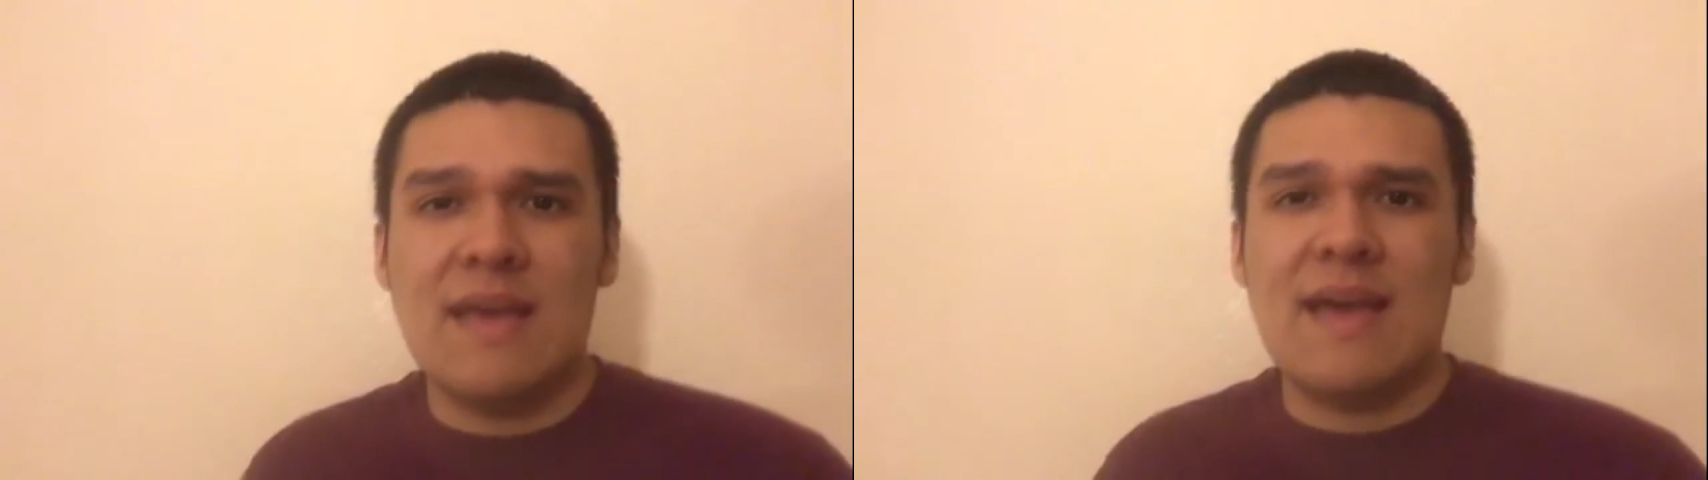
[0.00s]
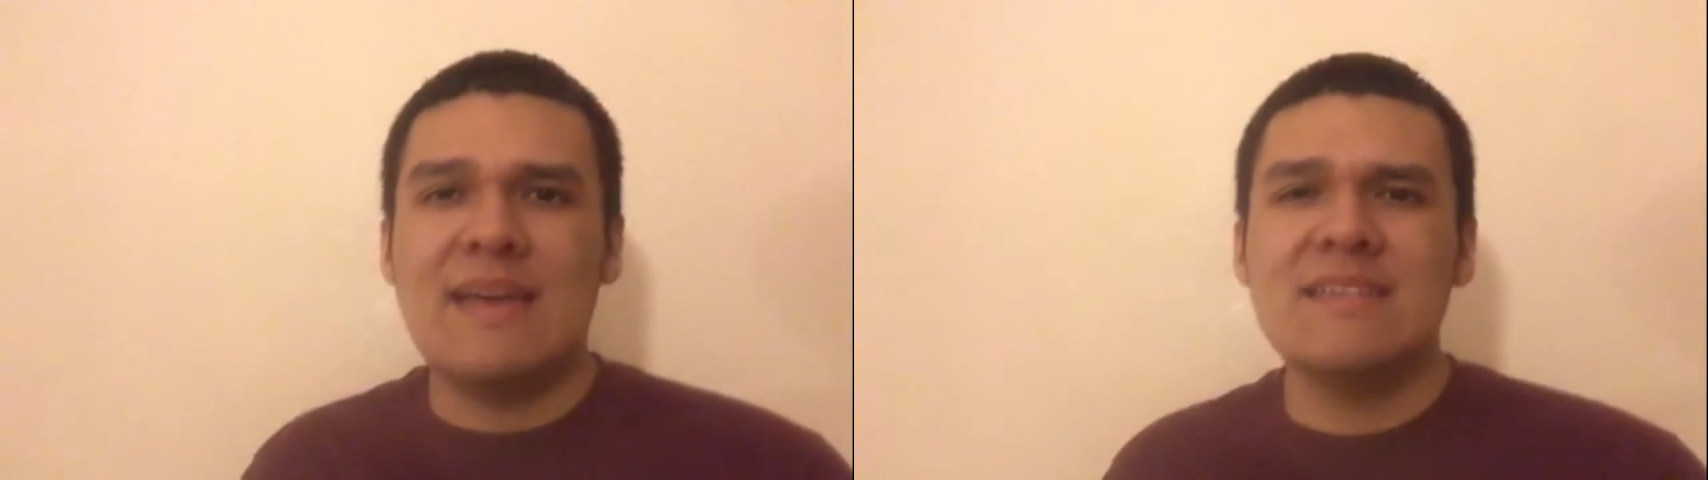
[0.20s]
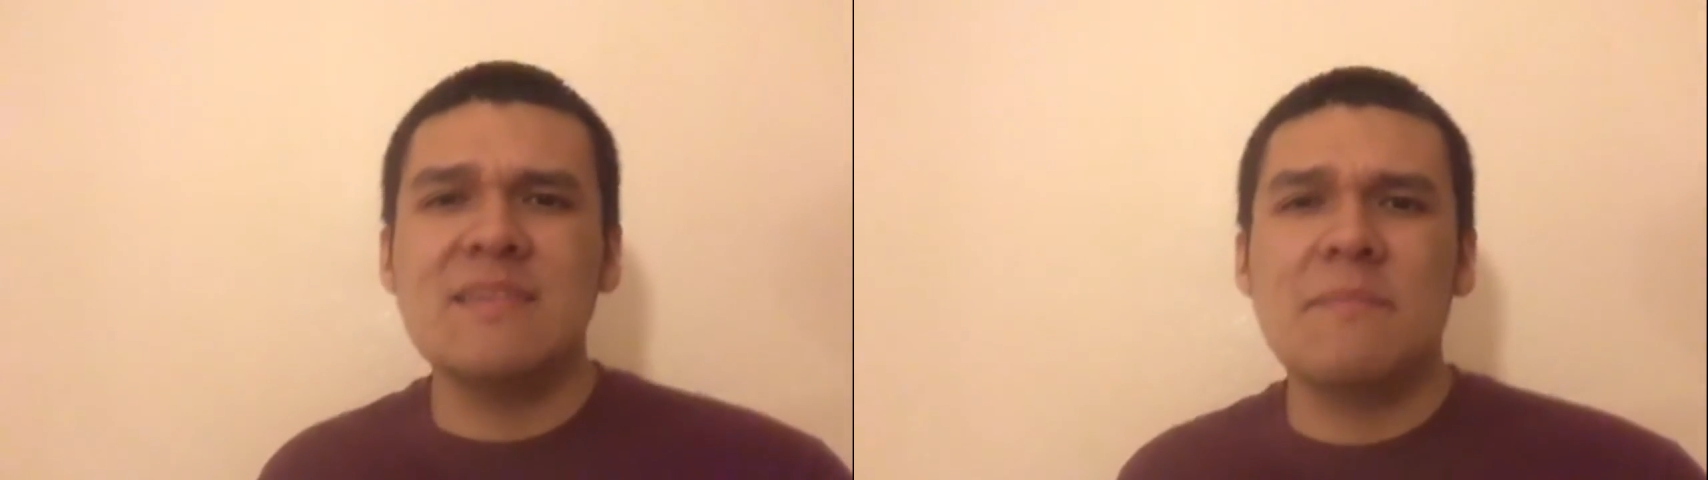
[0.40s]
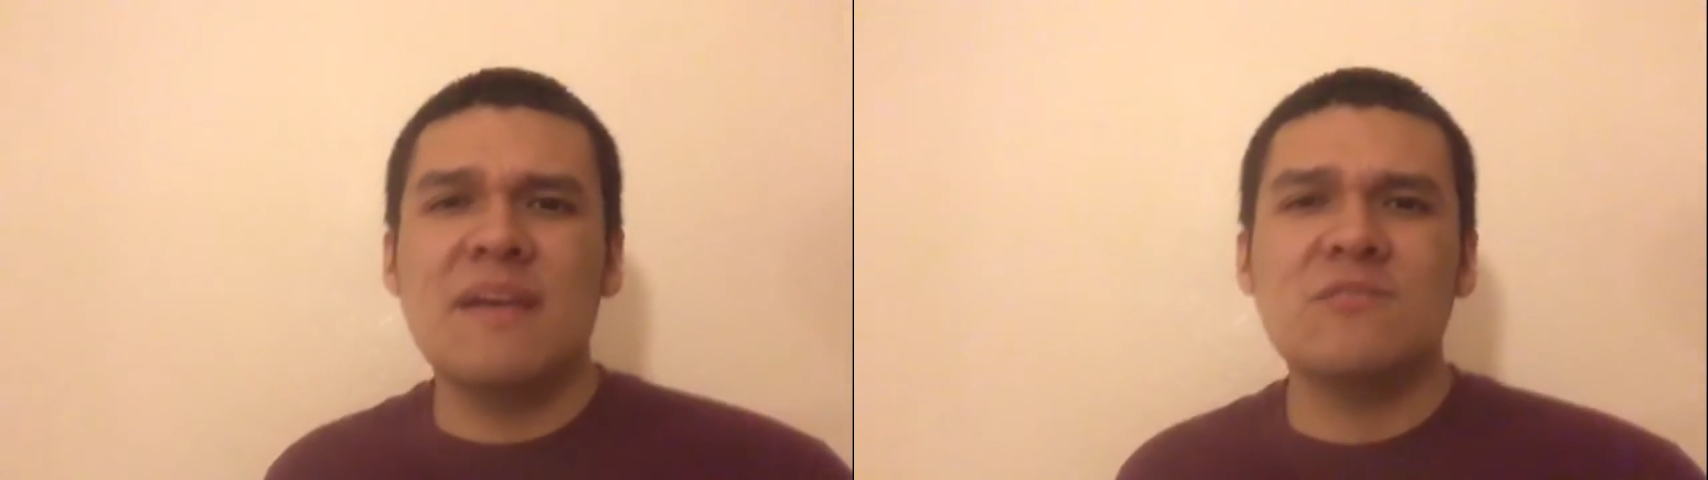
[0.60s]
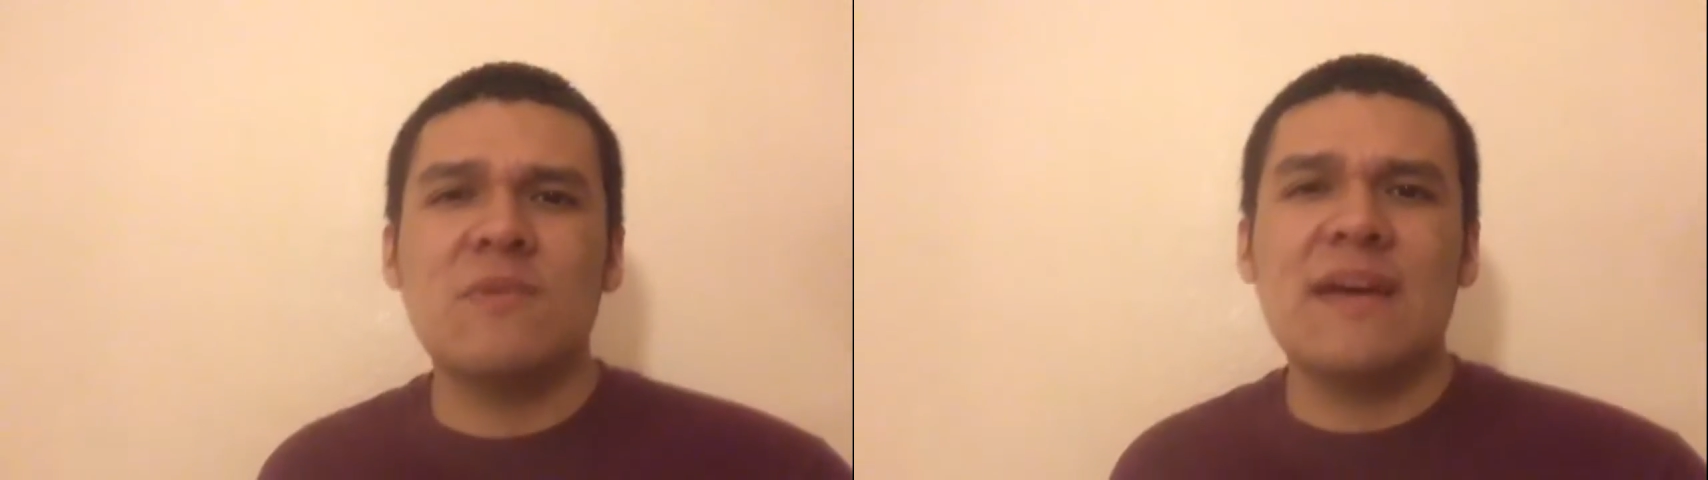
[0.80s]
I guess the
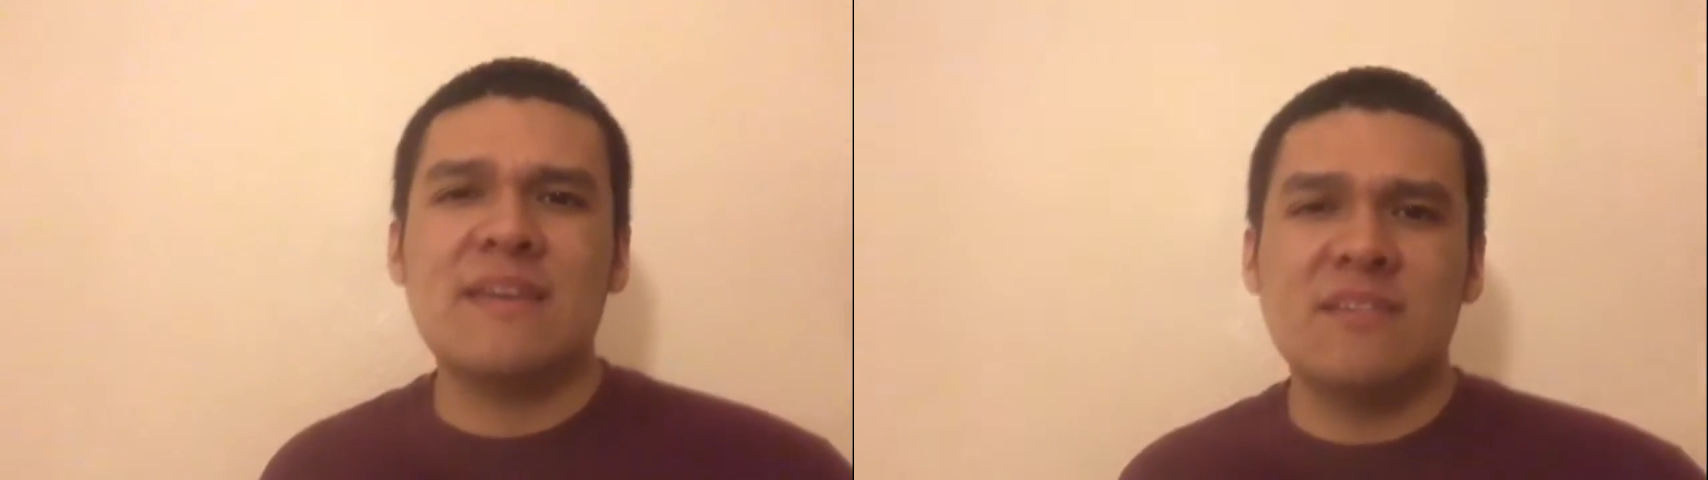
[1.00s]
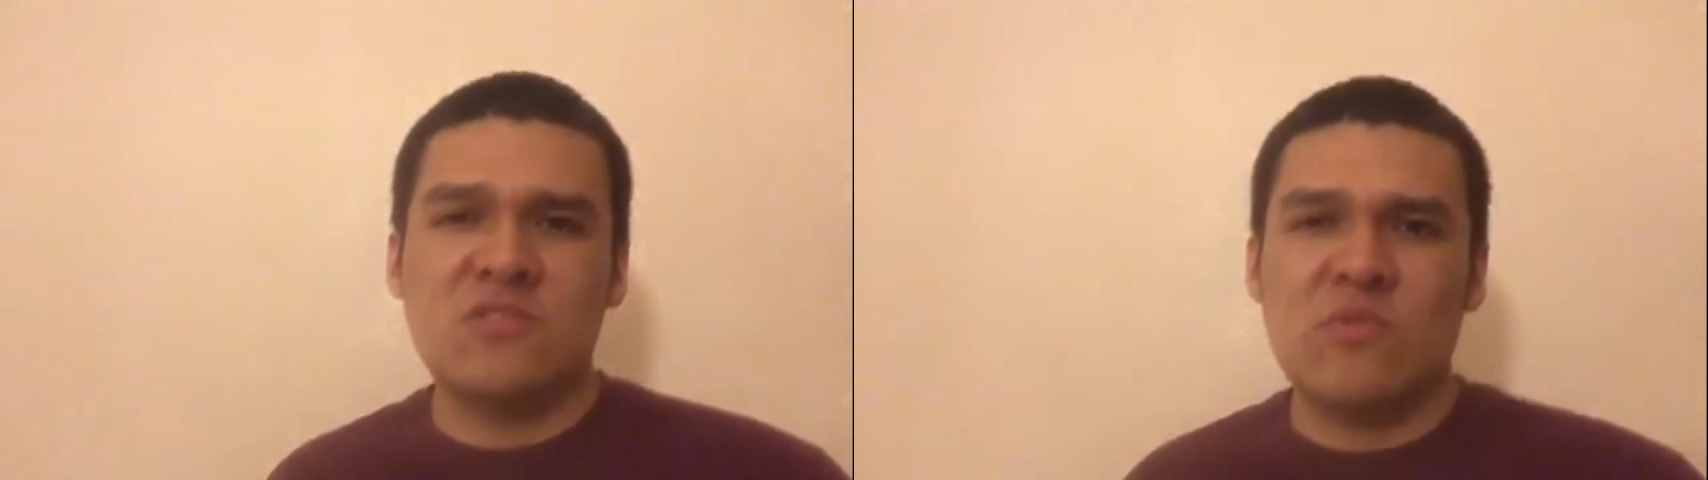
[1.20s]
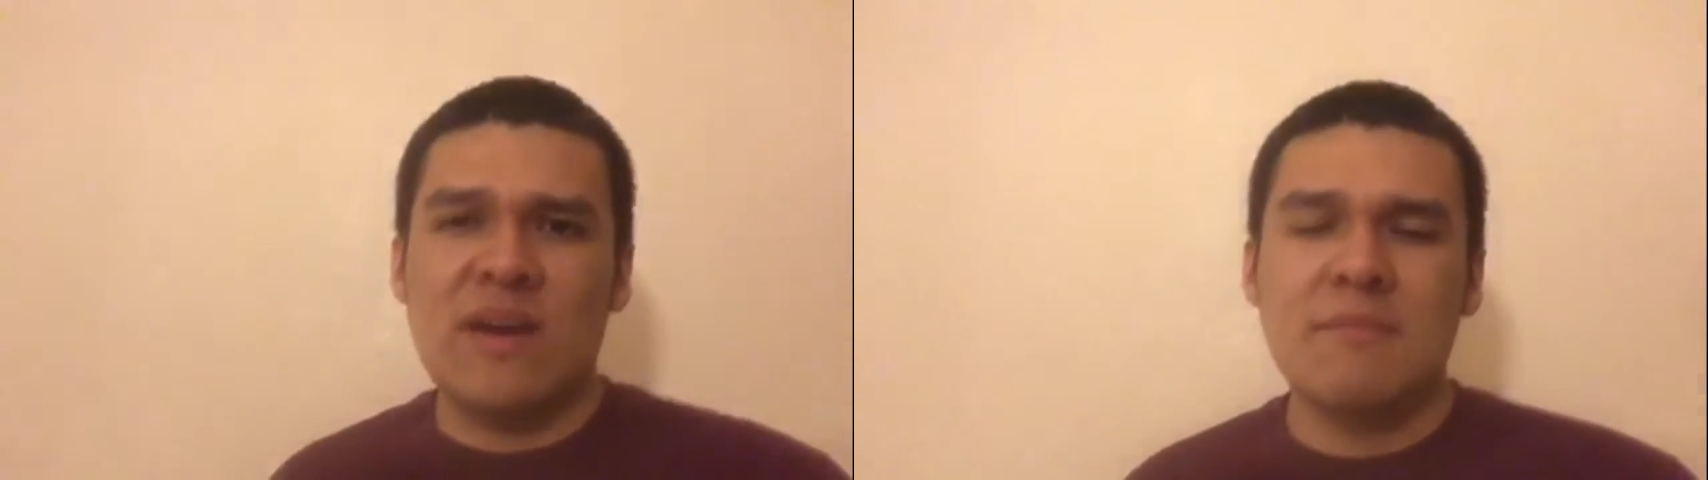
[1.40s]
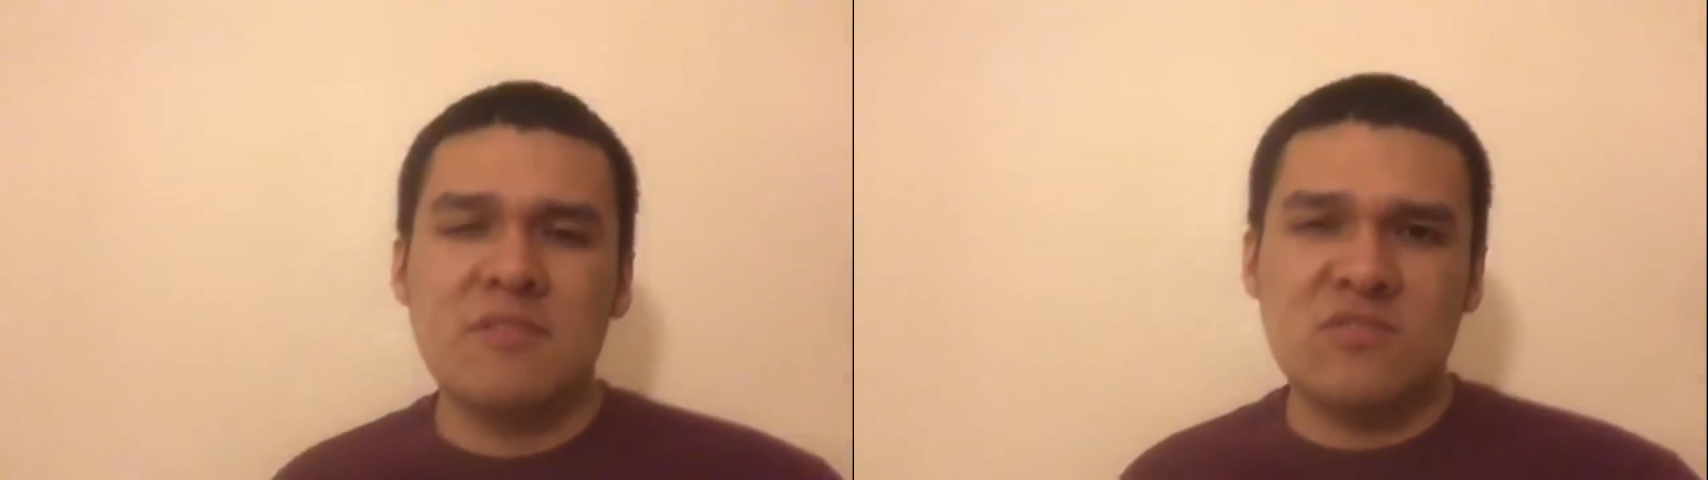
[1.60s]
best way I can describe the